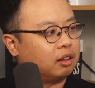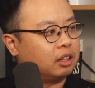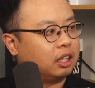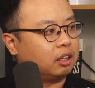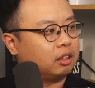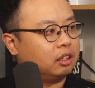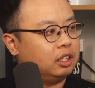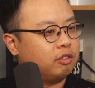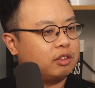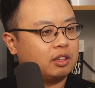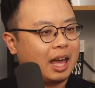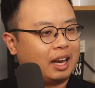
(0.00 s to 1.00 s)
I think
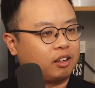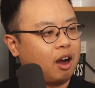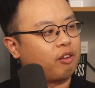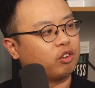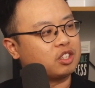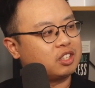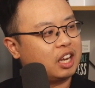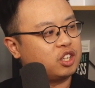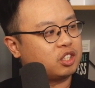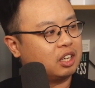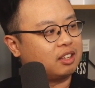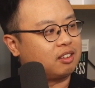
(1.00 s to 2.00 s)
even that
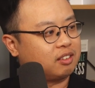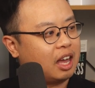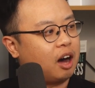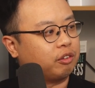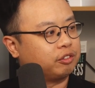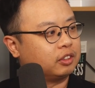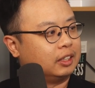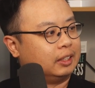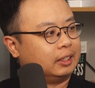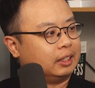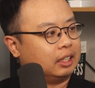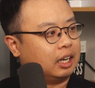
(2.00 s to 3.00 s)
conversation itself
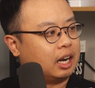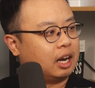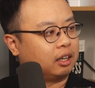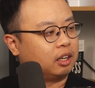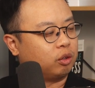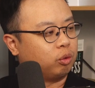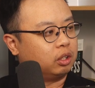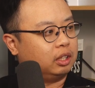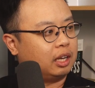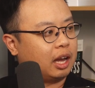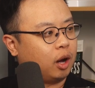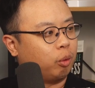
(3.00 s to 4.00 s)
can
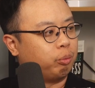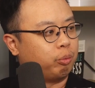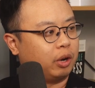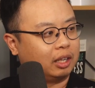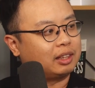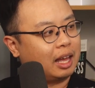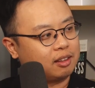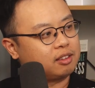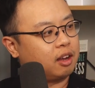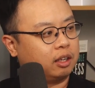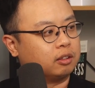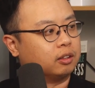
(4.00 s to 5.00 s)
really help break that
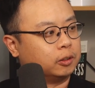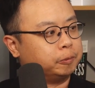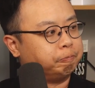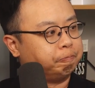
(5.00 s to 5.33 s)
cycle.